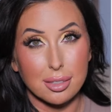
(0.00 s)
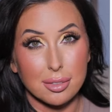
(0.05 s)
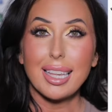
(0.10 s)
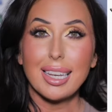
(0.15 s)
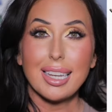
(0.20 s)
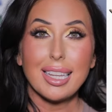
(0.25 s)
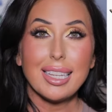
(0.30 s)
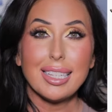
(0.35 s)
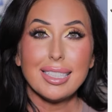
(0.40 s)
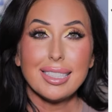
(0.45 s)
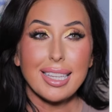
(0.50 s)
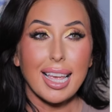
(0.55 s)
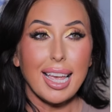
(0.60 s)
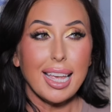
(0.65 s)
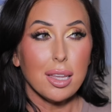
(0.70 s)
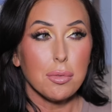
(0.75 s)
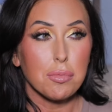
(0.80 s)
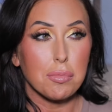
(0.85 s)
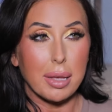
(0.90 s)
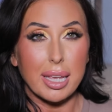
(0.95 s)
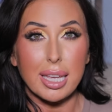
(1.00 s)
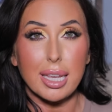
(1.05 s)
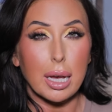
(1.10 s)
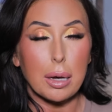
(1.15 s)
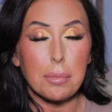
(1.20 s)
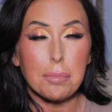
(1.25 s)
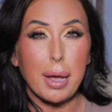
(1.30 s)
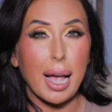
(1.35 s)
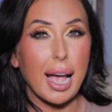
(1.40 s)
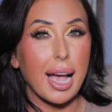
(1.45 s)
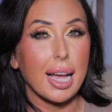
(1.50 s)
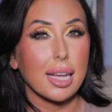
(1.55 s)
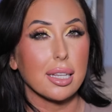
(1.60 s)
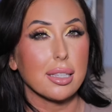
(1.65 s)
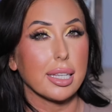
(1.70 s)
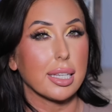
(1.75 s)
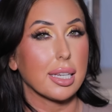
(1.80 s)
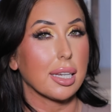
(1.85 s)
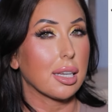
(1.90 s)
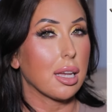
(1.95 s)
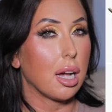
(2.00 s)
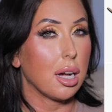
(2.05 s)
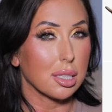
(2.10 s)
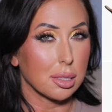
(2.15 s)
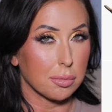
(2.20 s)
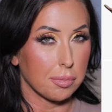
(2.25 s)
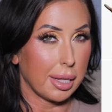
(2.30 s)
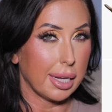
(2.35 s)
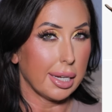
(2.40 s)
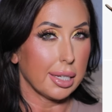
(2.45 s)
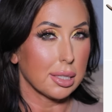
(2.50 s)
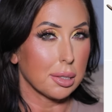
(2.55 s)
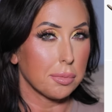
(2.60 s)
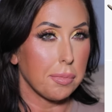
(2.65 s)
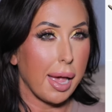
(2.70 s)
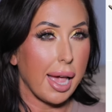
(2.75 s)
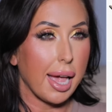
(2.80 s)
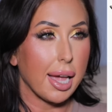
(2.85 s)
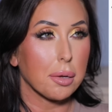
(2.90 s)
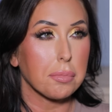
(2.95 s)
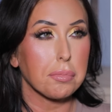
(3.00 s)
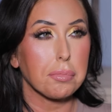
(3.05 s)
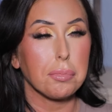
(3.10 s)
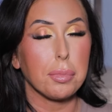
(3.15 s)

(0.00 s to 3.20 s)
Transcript: It is a makeup bag, like a cosmetics bag,